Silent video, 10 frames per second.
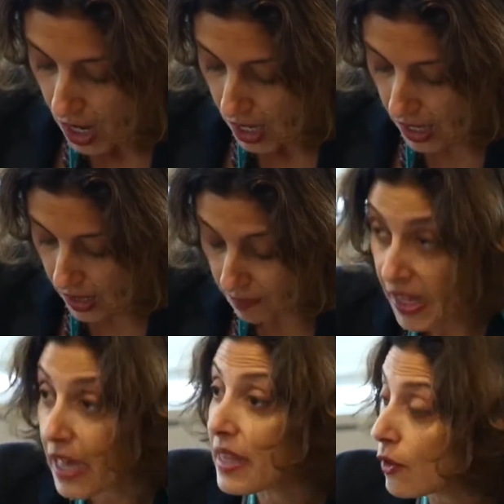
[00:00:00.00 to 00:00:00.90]

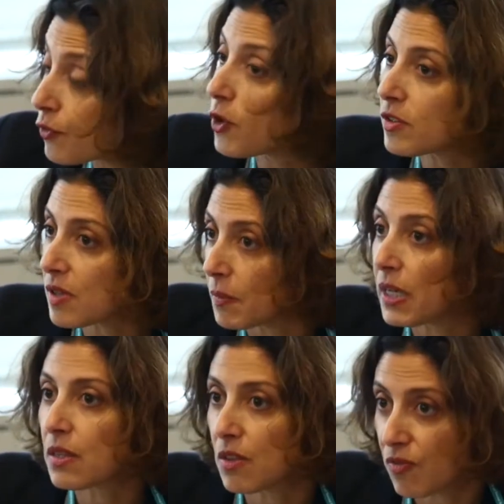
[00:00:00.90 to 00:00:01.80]
And then, of course, I
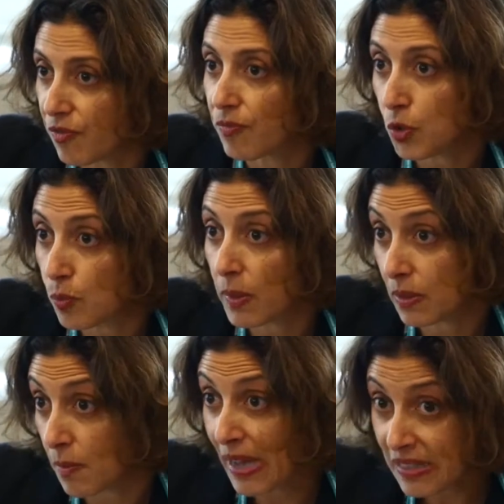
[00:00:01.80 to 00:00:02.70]
mean,
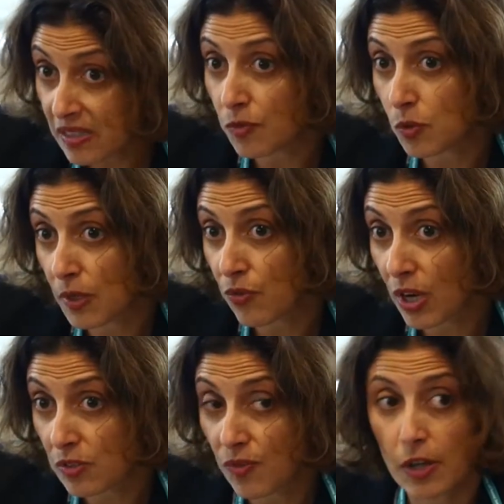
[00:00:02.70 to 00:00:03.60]
the massive human
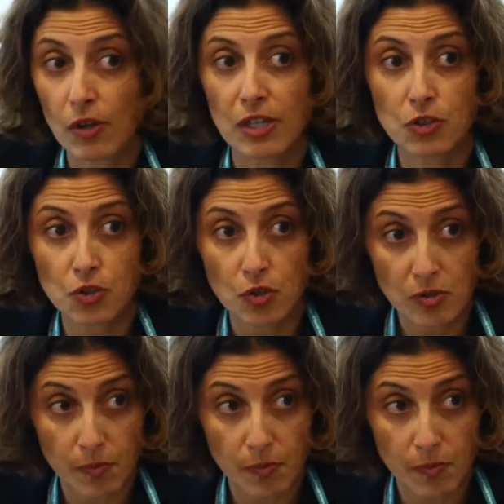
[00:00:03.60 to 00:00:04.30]
rights violations,